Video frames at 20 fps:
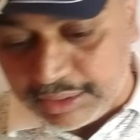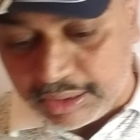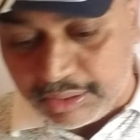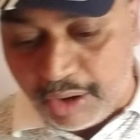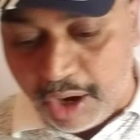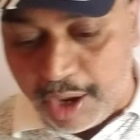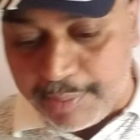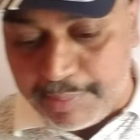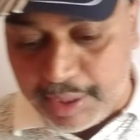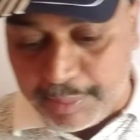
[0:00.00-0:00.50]

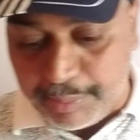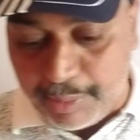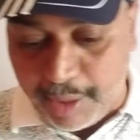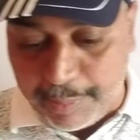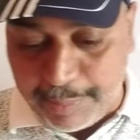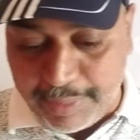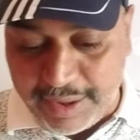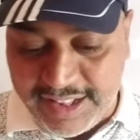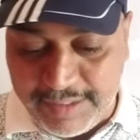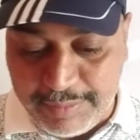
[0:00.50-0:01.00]
common
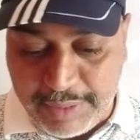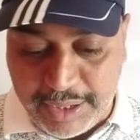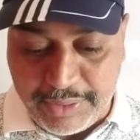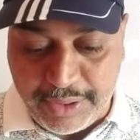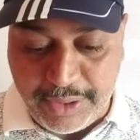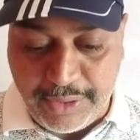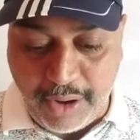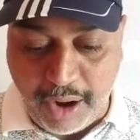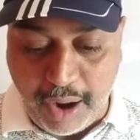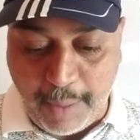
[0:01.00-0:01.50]
properties
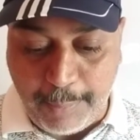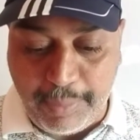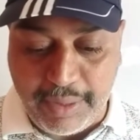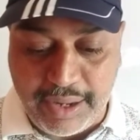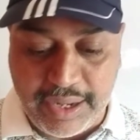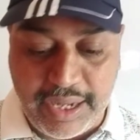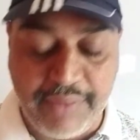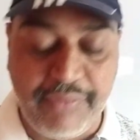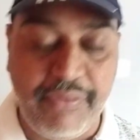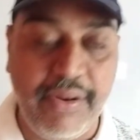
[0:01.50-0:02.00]
between Doppler
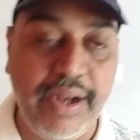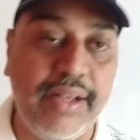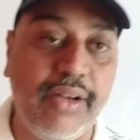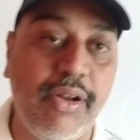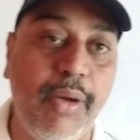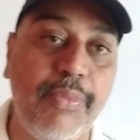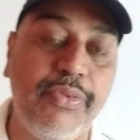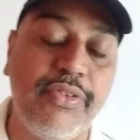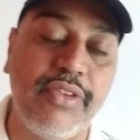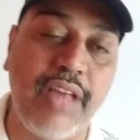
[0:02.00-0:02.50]
effect
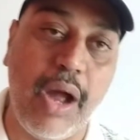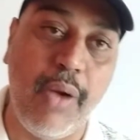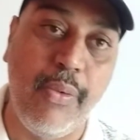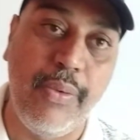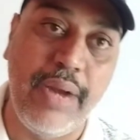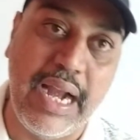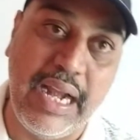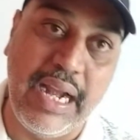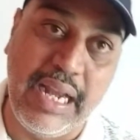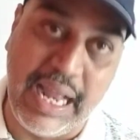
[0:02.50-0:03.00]
of sound
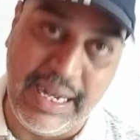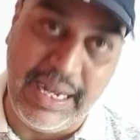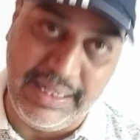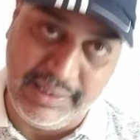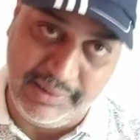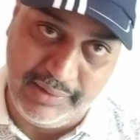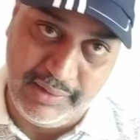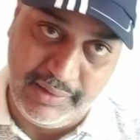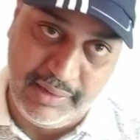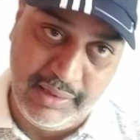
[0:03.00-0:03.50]
and light.
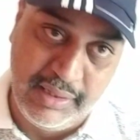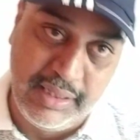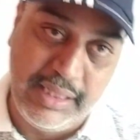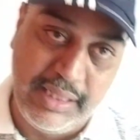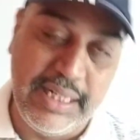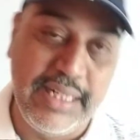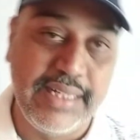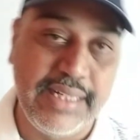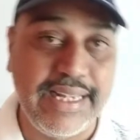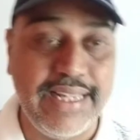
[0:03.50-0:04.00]

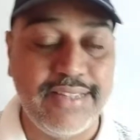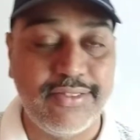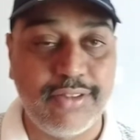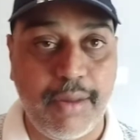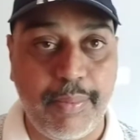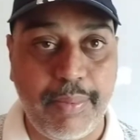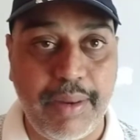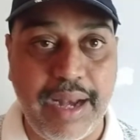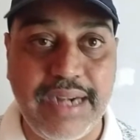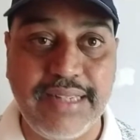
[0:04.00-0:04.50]
In case
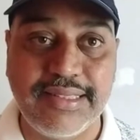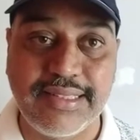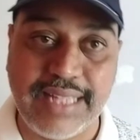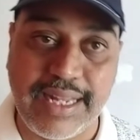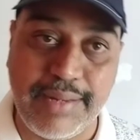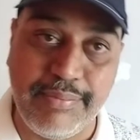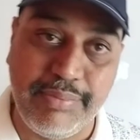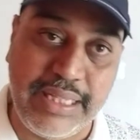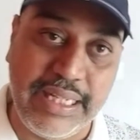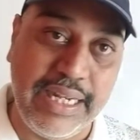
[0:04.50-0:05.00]
of light,
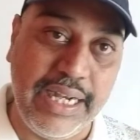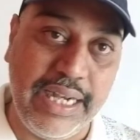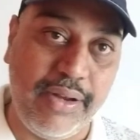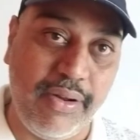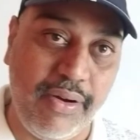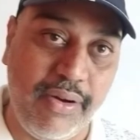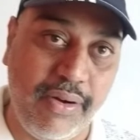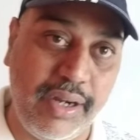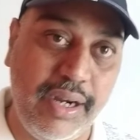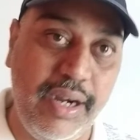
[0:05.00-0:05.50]
same thing it
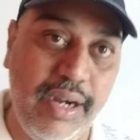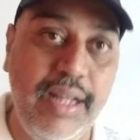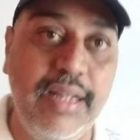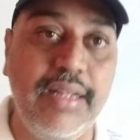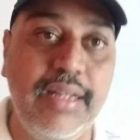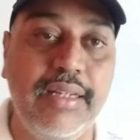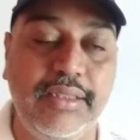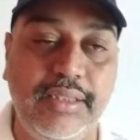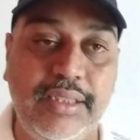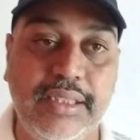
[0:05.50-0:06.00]
occurred
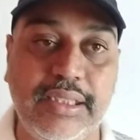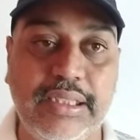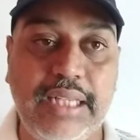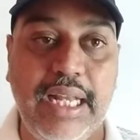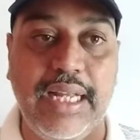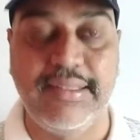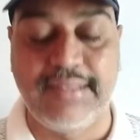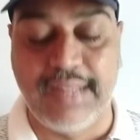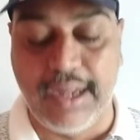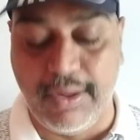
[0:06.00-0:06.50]
just like
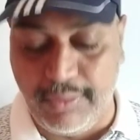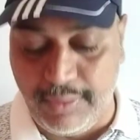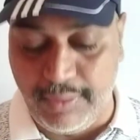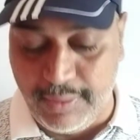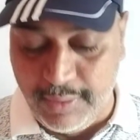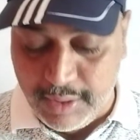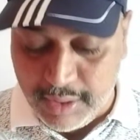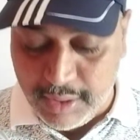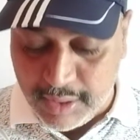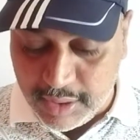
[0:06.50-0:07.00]
a sound.
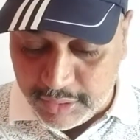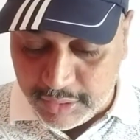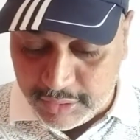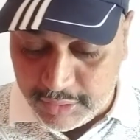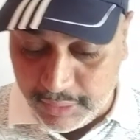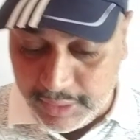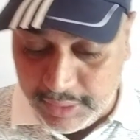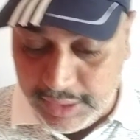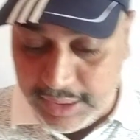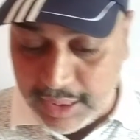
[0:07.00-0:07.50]

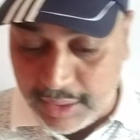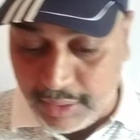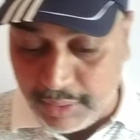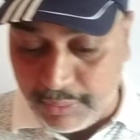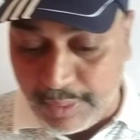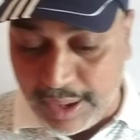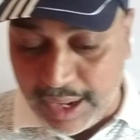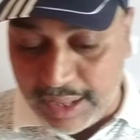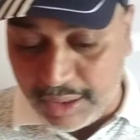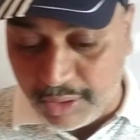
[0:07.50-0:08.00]
So here,
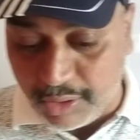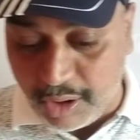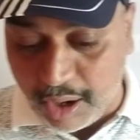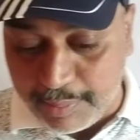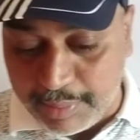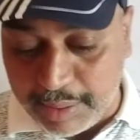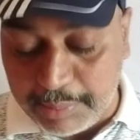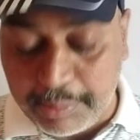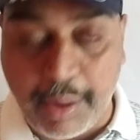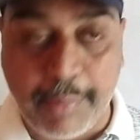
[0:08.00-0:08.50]
what are the
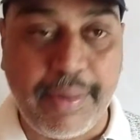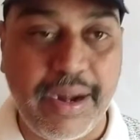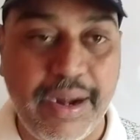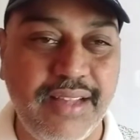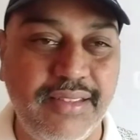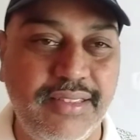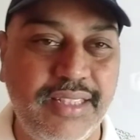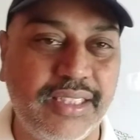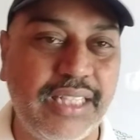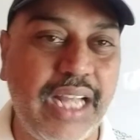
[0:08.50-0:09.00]
common
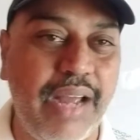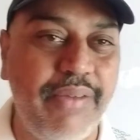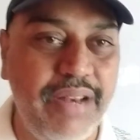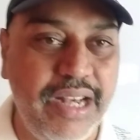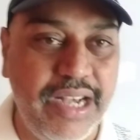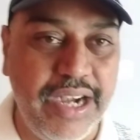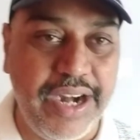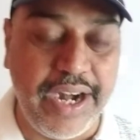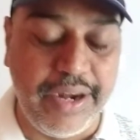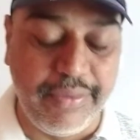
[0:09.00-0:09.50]
properties? Just I will
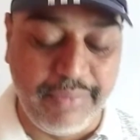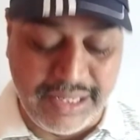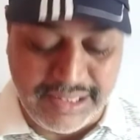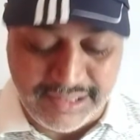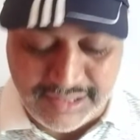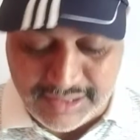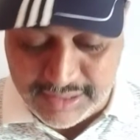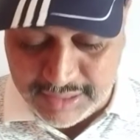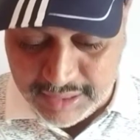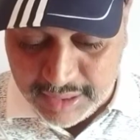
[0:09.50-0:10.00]
read it
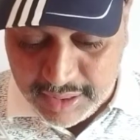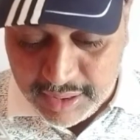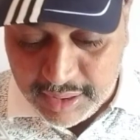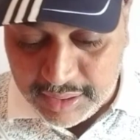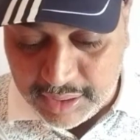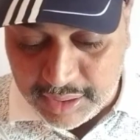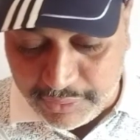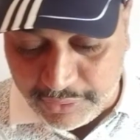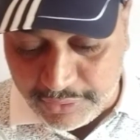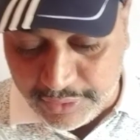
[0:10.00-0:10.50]
once.
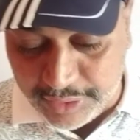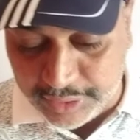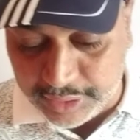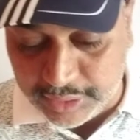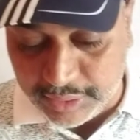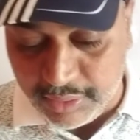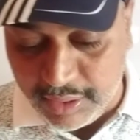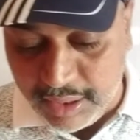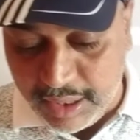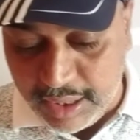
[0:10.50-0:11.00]
The first,
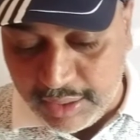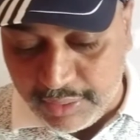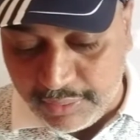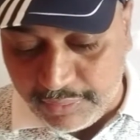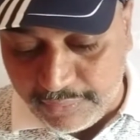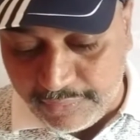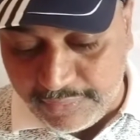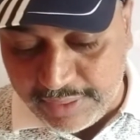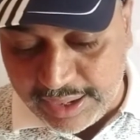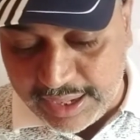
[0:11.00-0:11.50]

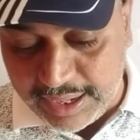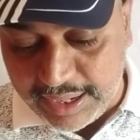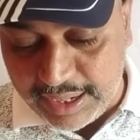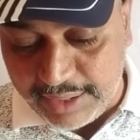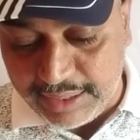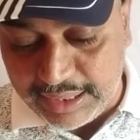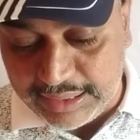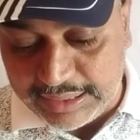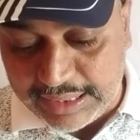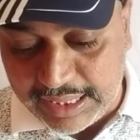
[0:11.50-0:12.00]

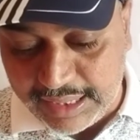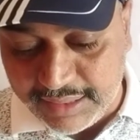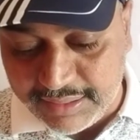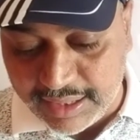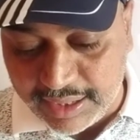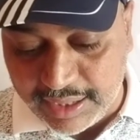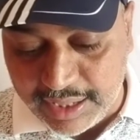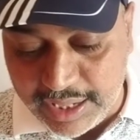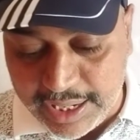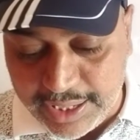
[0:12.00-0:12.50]
wherever there is a
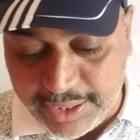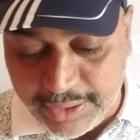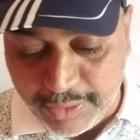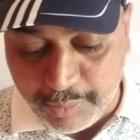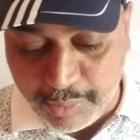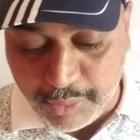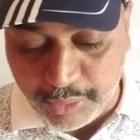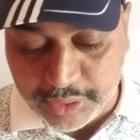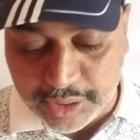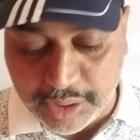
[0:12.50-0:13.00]
relative
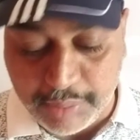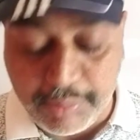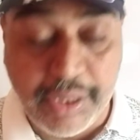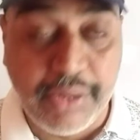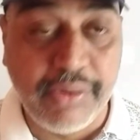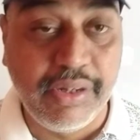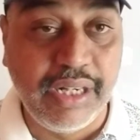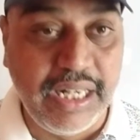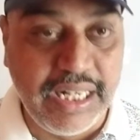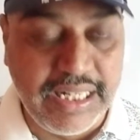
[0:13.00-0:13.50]
motion
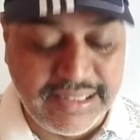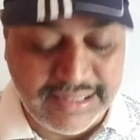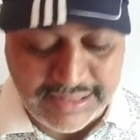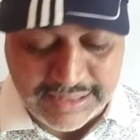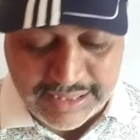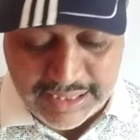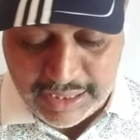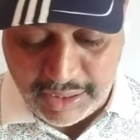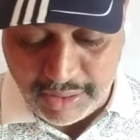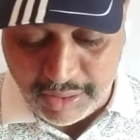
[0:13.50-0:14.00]
between
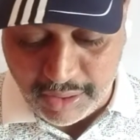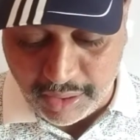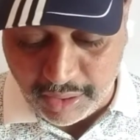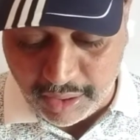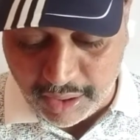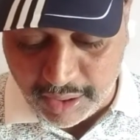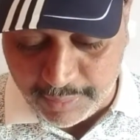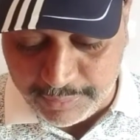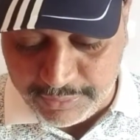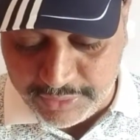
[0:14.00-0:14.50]
listener
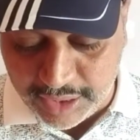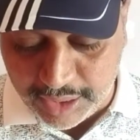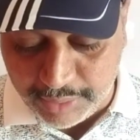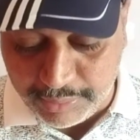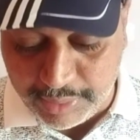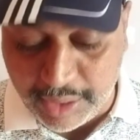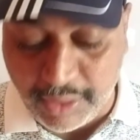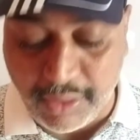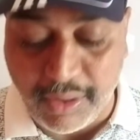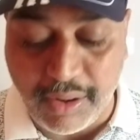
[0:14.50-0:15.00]
or
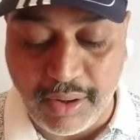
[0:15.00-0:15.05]
observer